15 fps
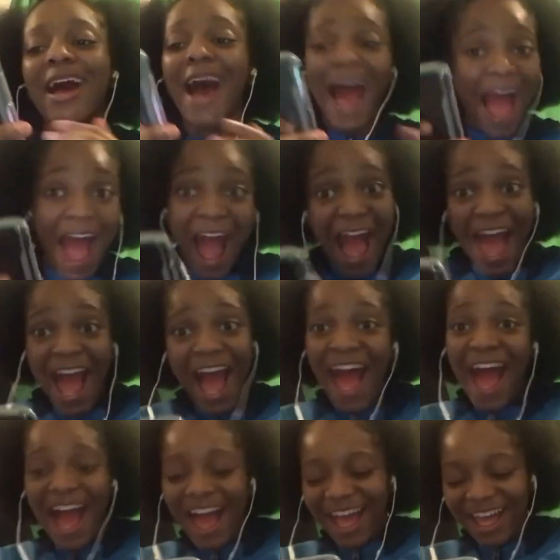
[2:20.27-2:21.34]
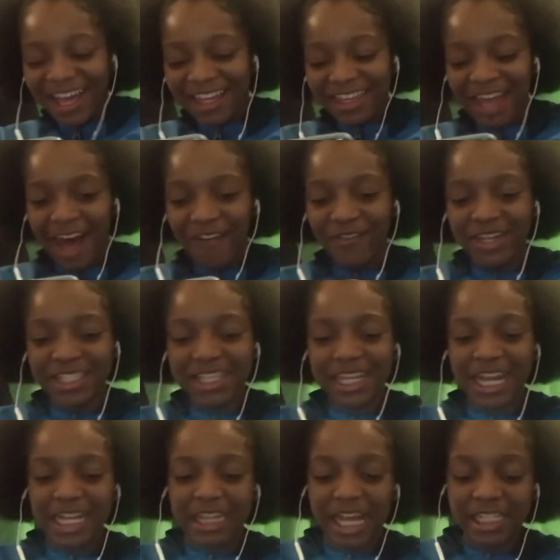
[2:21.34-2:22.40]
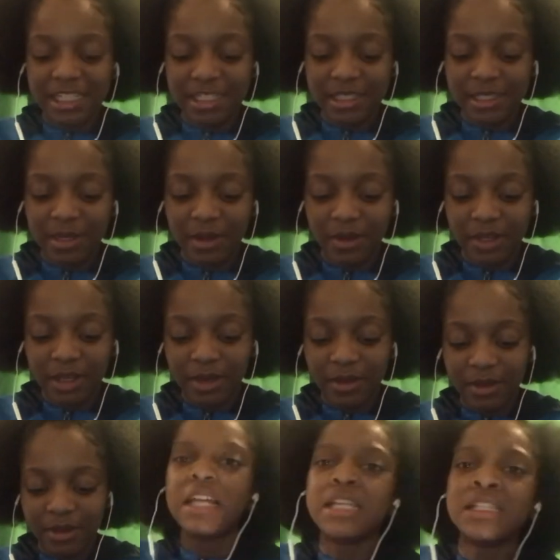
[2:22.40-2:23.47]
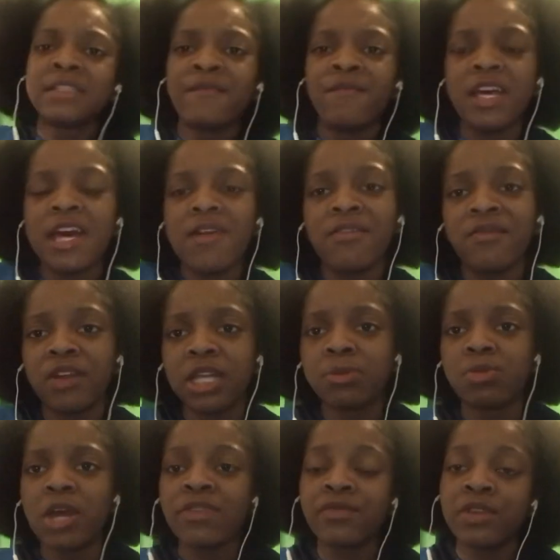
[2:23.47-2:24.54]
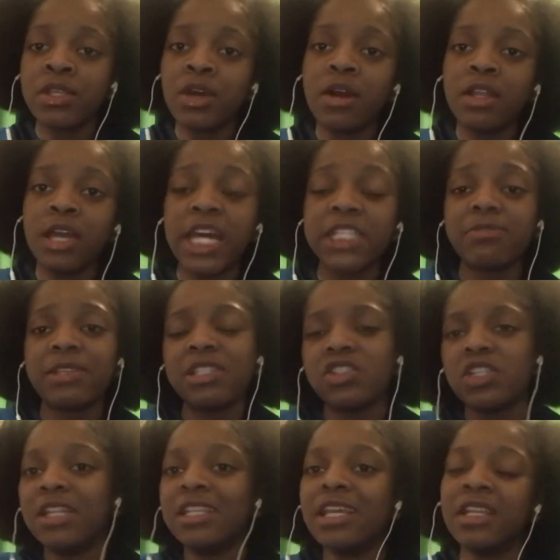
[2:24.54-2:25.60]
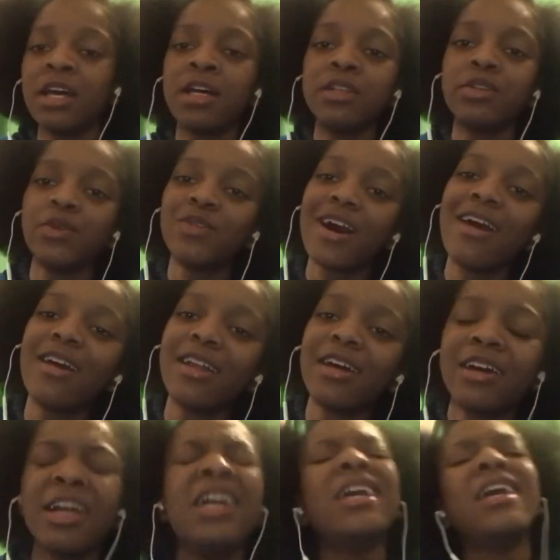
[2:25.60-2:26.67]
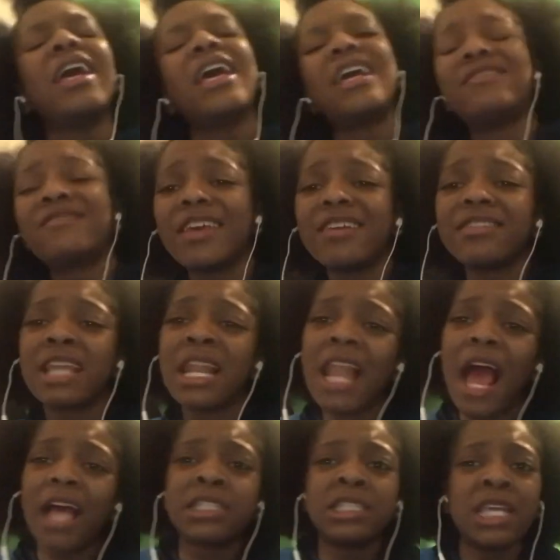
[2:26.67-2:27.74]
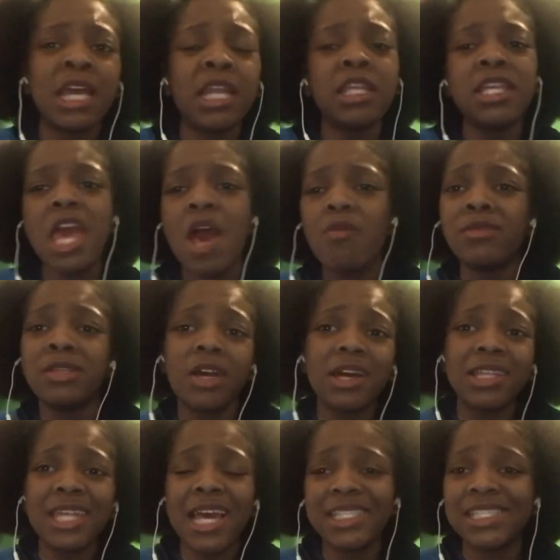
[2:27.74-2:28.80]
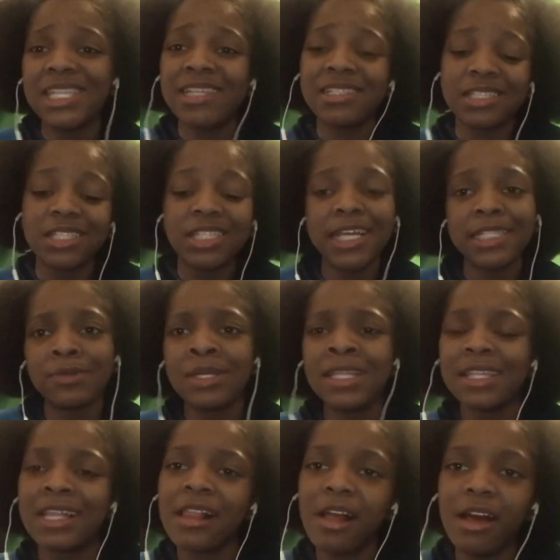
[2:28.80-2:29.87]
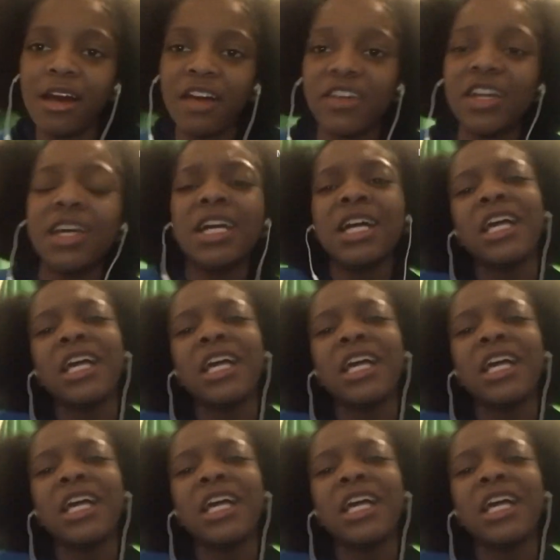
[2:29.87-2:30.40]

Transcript: Ah! Y'all would have seen that Logic song now. It's the very first breath when your head's plunging in underwater. It's years and likes in the year when you're there chest to chest with the lover.